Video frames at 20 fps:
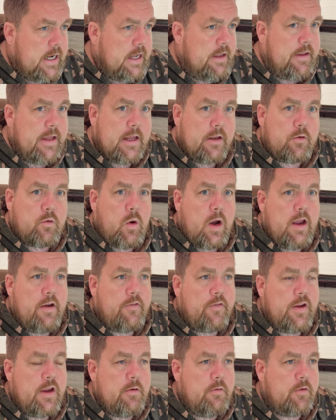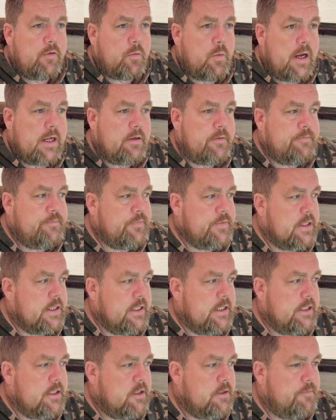they had quite a few as well.
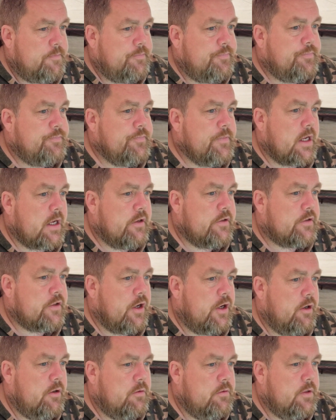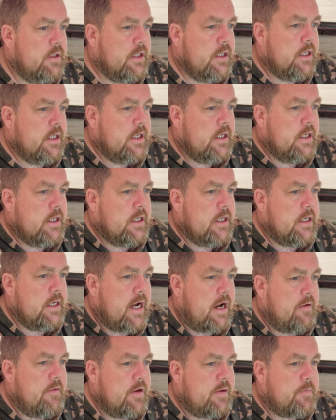So
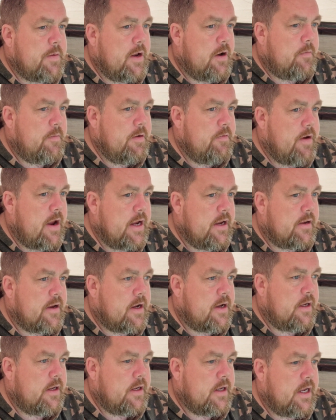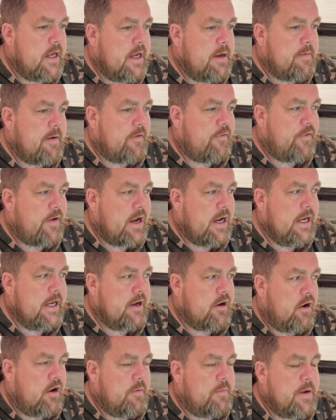it's been on my radar. I finally
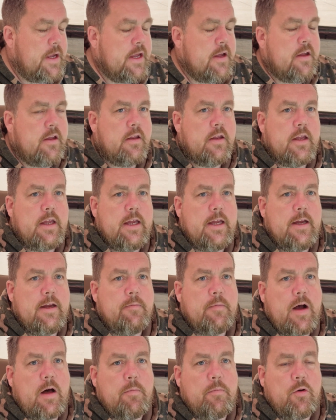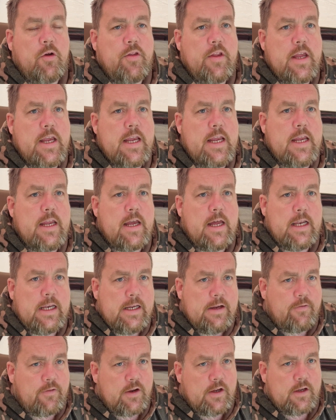got up here. I'll put the
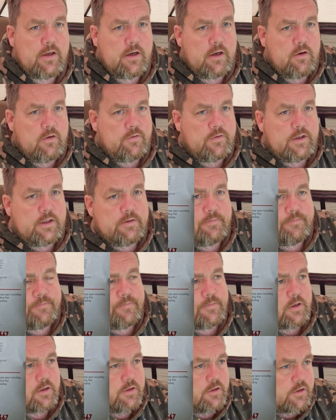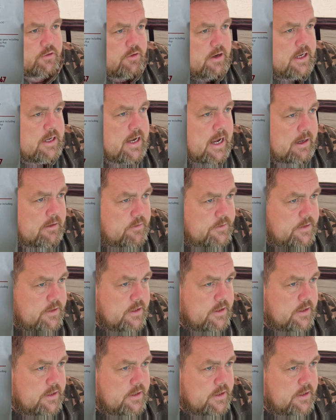leaflet over on the screen now,